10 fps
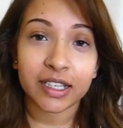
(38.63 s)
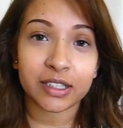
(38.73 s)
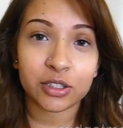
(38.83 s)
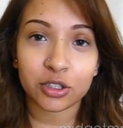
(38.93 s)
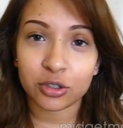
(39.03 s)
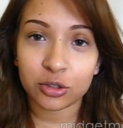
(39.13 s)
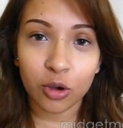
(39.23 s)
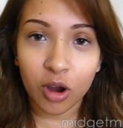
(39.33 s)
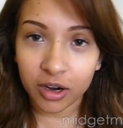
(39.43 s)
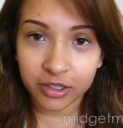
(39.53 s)
it's just
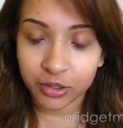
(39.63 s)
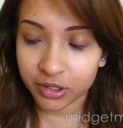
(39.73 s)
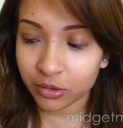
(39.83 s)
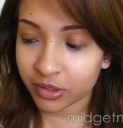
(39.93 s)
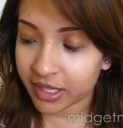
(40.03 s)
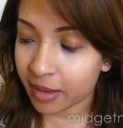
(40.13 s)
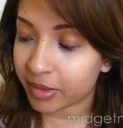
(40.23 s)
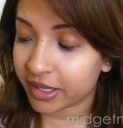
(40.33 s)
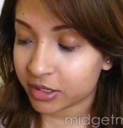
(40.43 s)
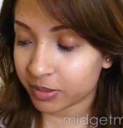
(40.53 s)
so hard to ignore
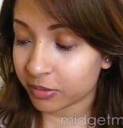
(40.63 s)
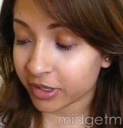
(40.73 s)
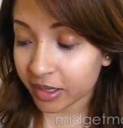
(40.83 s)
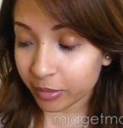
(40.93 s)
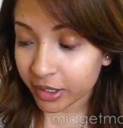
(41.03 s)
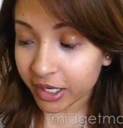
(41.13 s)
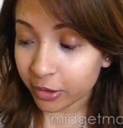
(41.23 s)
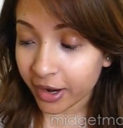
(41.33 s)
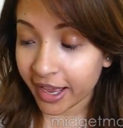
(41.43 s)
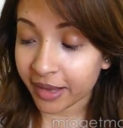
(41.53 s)
that. But it's been working pretty
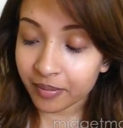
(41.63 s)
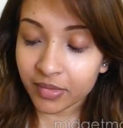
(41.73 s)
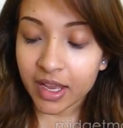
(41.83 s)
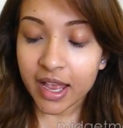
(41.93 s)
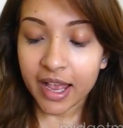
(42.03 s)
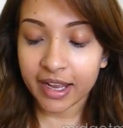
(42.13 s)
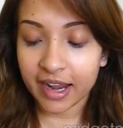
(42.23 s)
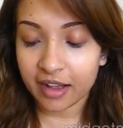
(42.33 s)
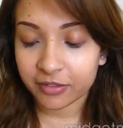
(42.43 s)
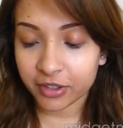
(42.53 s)
great.
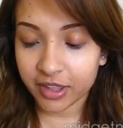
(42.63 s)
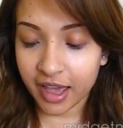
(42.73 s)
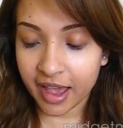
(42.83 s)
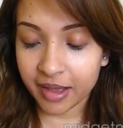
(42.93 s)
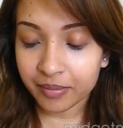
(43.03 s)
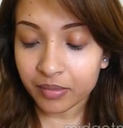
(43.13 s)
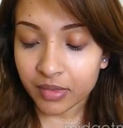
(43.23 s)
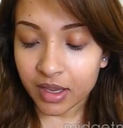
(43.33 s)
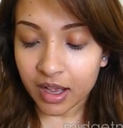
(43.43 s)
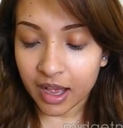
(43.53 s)
And after that,
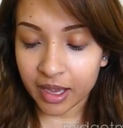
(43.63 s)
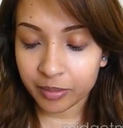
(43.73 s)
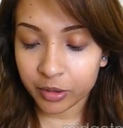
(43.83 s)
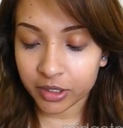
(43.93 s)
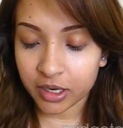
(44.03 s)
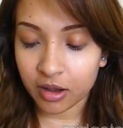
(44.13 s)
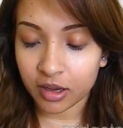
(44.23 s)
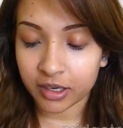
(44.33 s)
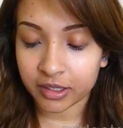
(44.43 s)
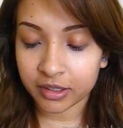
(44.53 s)
I put
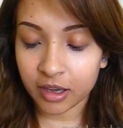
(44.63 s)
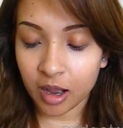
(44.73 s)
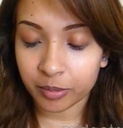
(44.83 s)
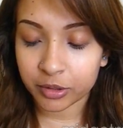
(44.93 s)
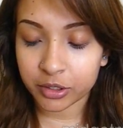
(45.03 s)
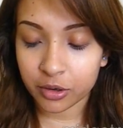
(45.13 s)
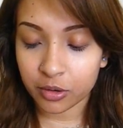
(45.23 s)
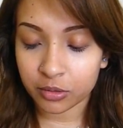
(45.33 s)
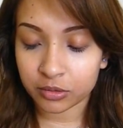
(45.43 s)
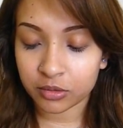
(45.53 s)
on
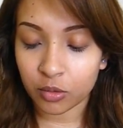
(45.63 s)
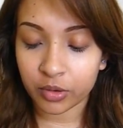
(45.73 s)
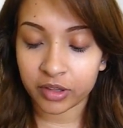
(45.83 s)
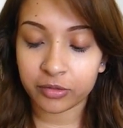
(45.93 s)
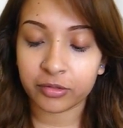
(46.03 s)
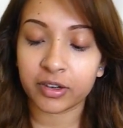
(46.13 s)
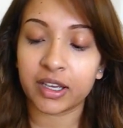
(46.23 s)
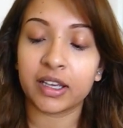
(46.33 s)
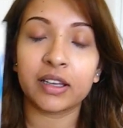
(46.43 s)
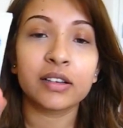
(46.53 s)
Coppertone
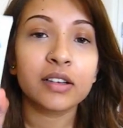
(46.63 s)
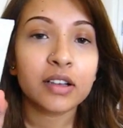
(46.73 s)
oil-free